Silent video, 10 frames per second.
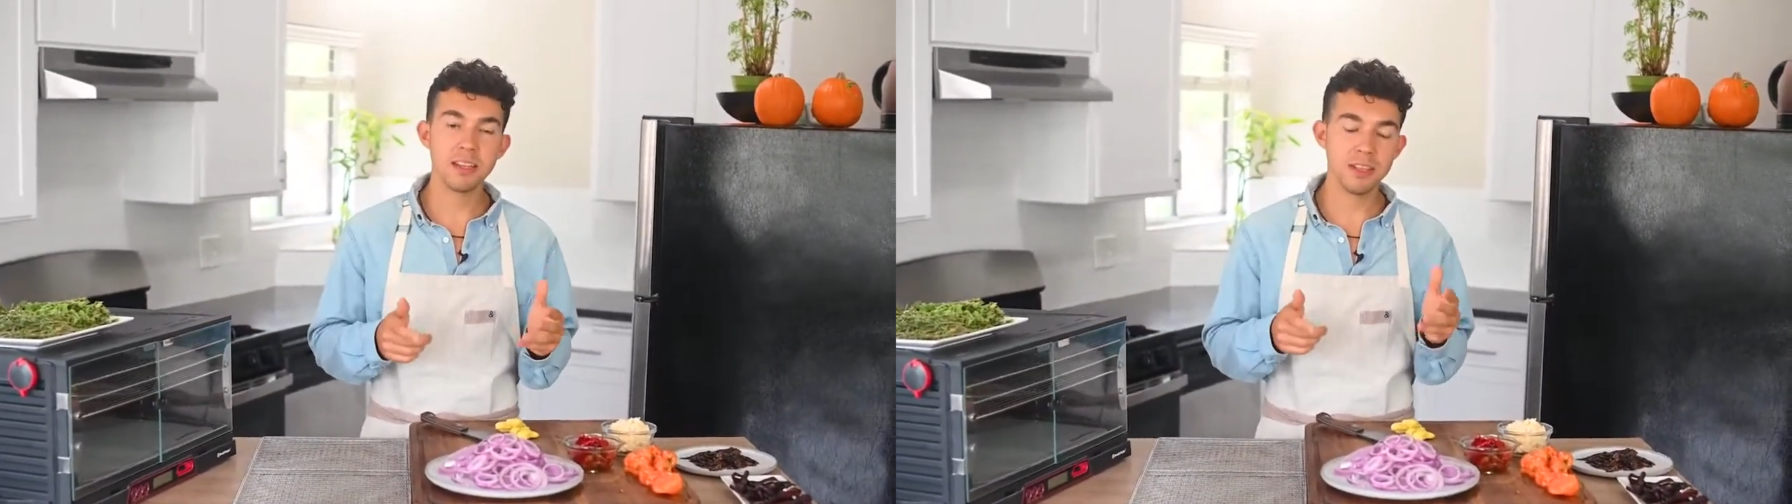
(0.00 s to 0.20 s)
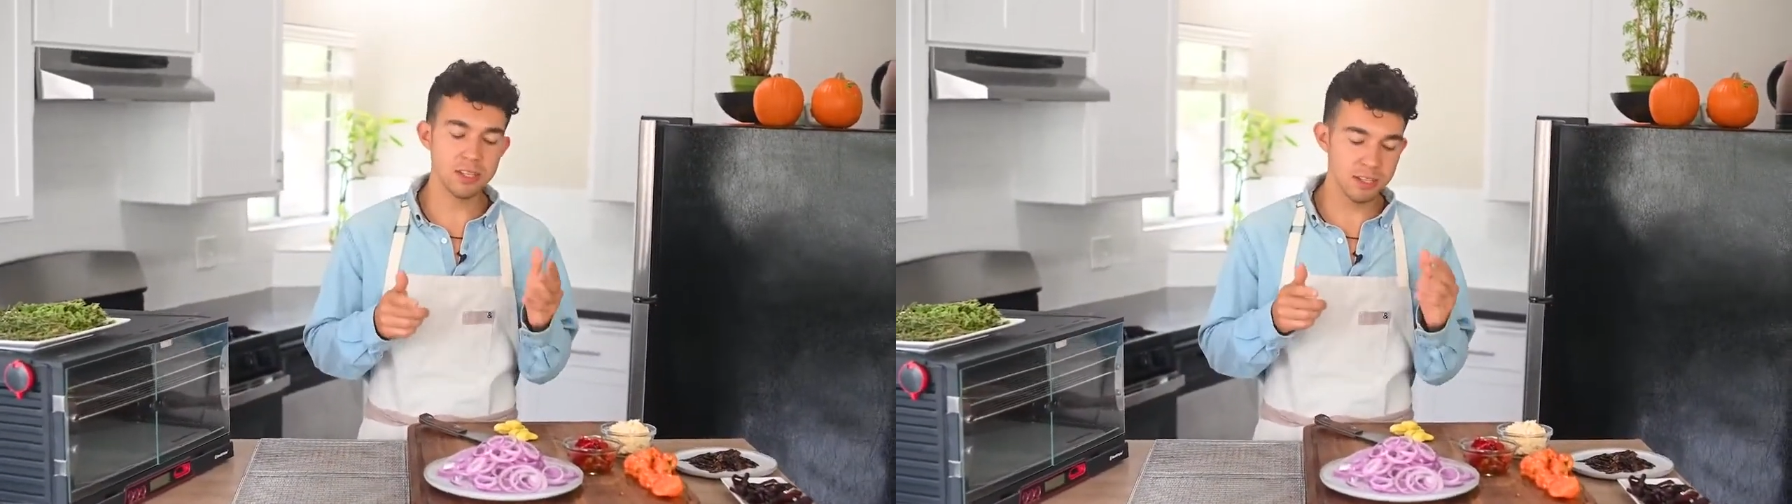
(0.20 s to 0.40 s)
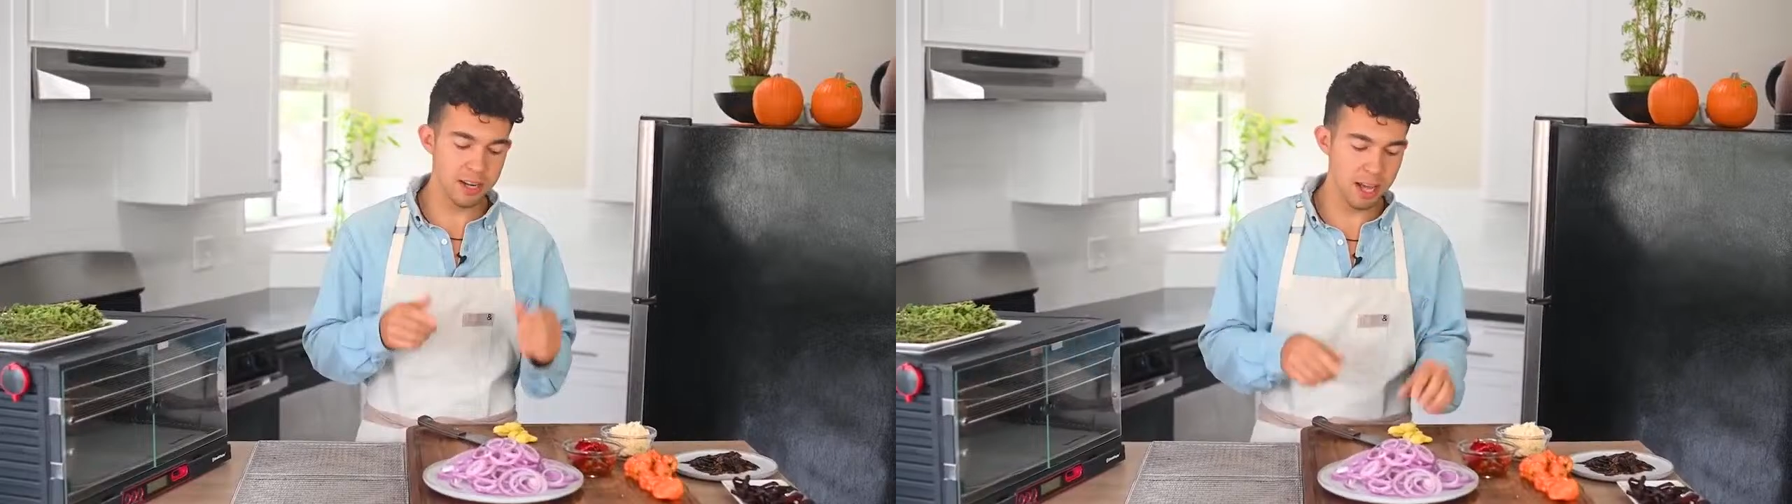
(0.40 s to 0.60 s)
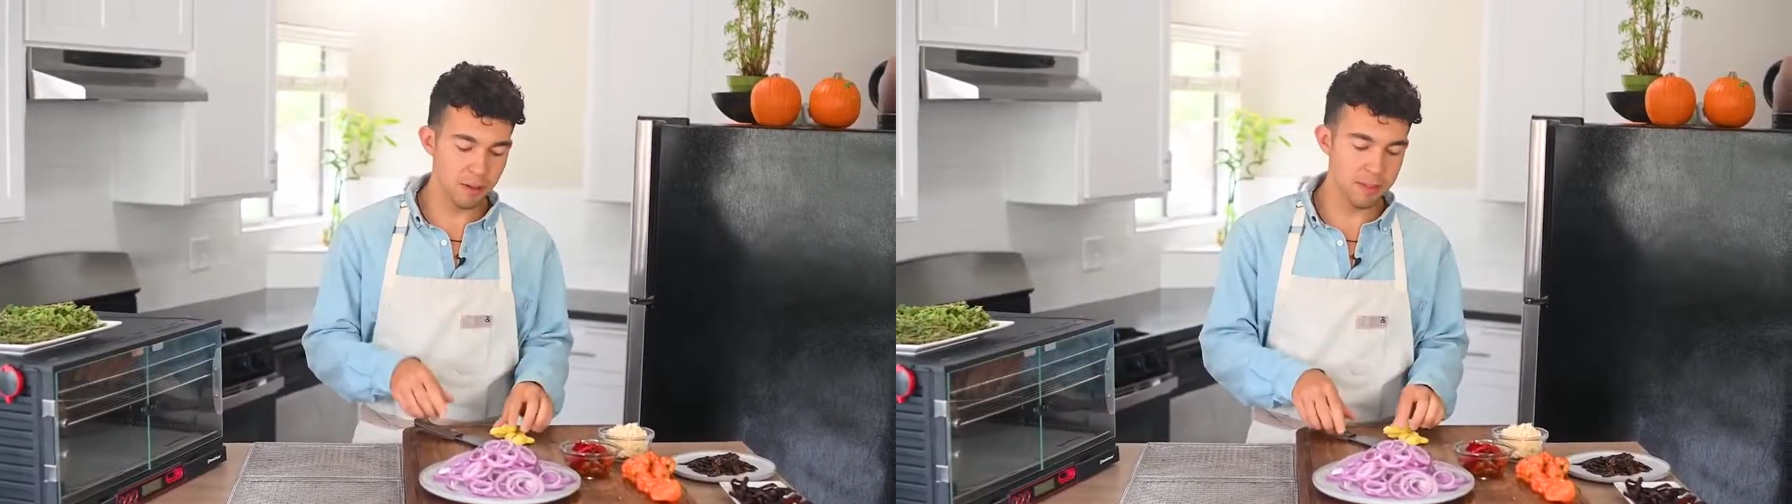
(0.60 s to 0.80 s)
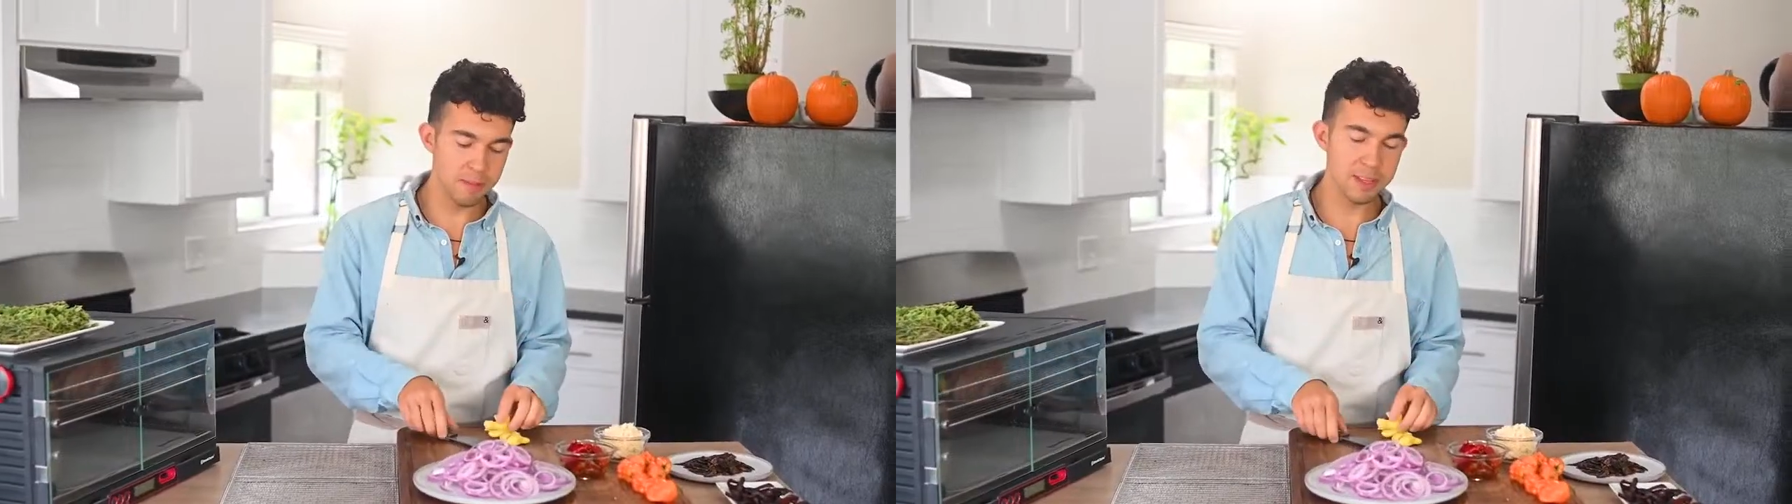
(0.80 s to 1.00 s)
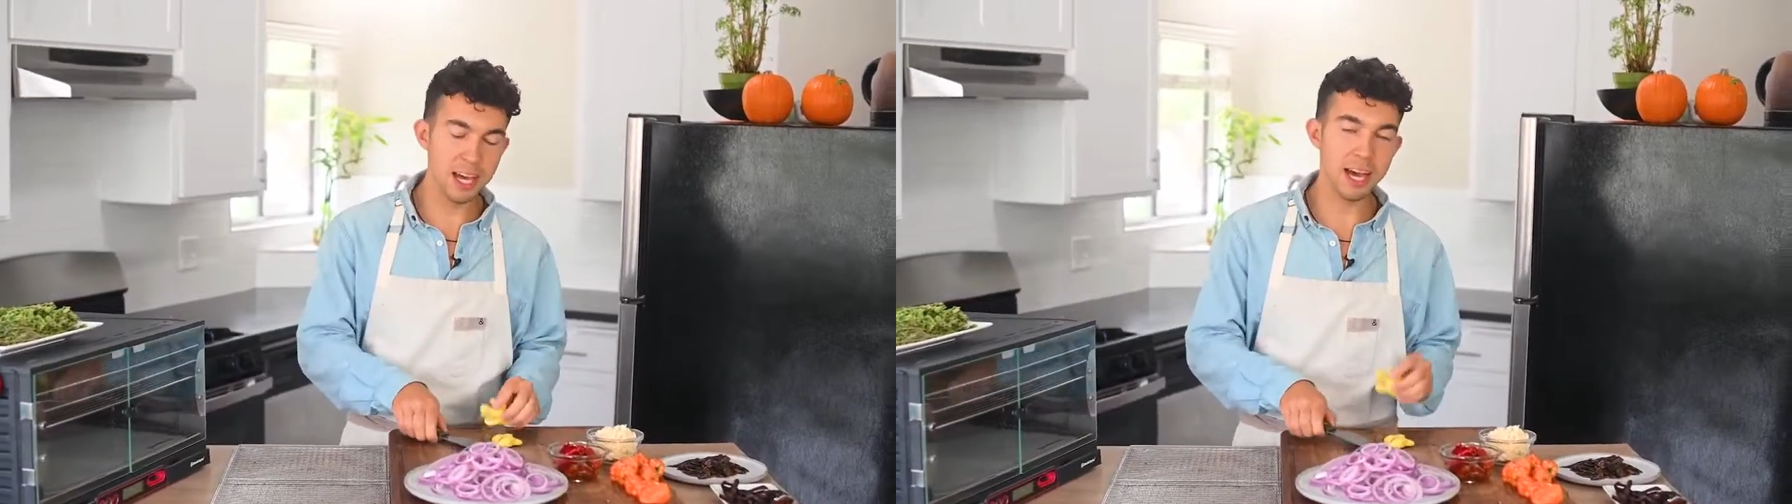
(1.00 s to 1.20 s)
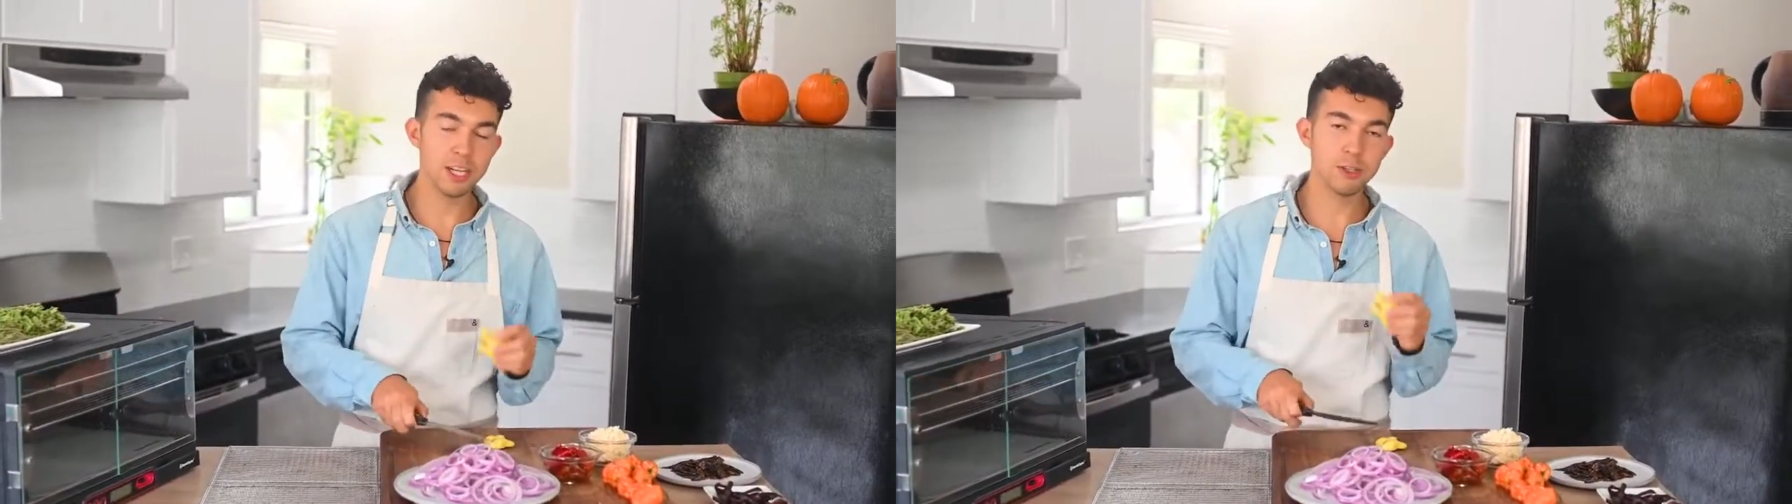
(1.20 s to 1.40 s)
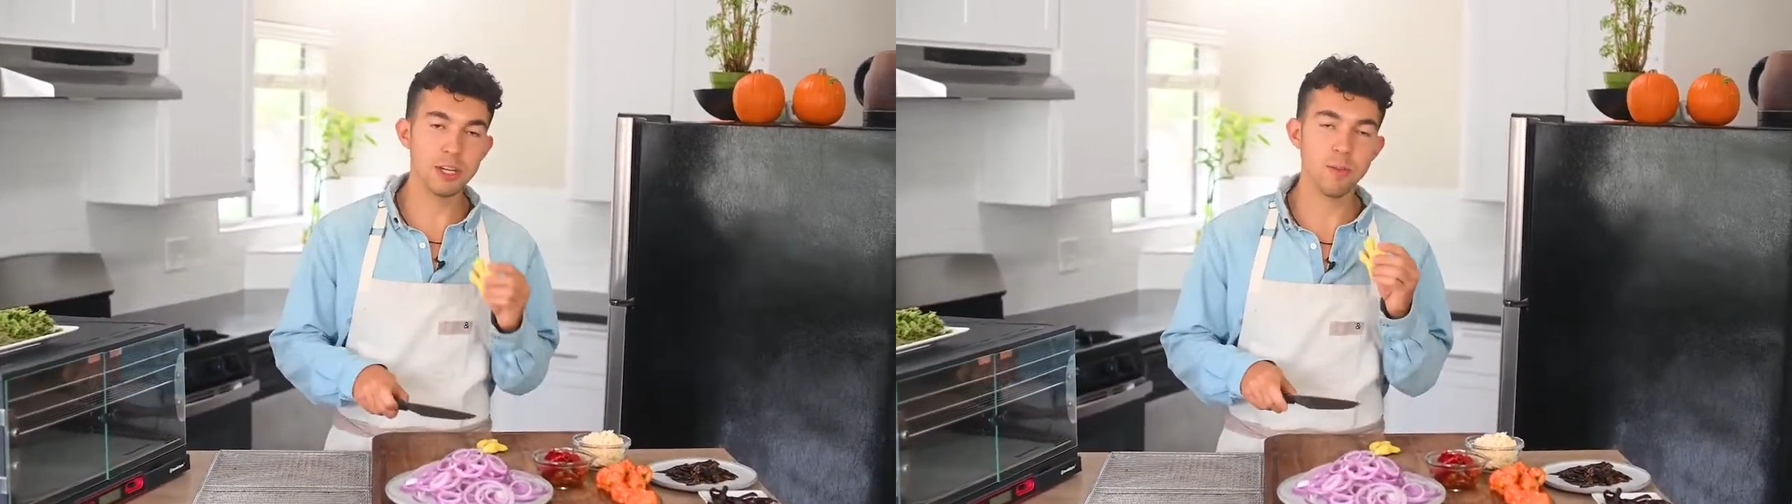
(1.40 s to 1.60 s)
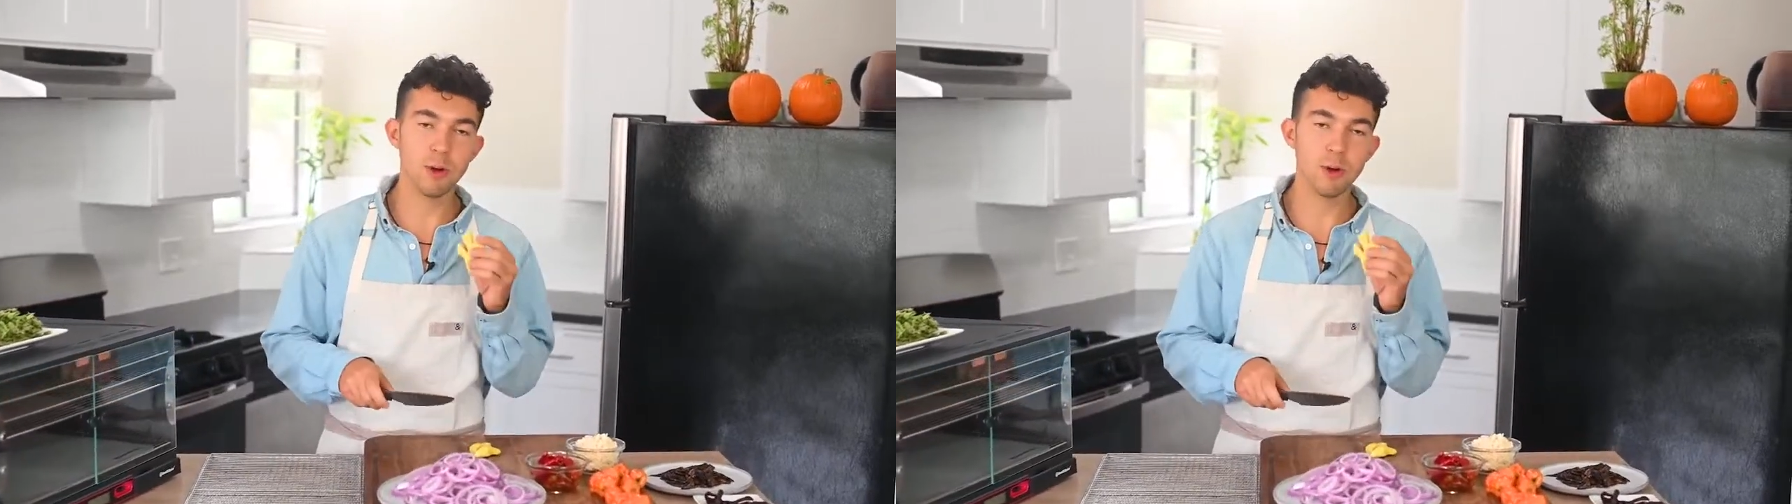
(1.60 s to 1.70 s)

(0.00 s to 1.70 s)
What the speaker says: These are gonna help them dehydrate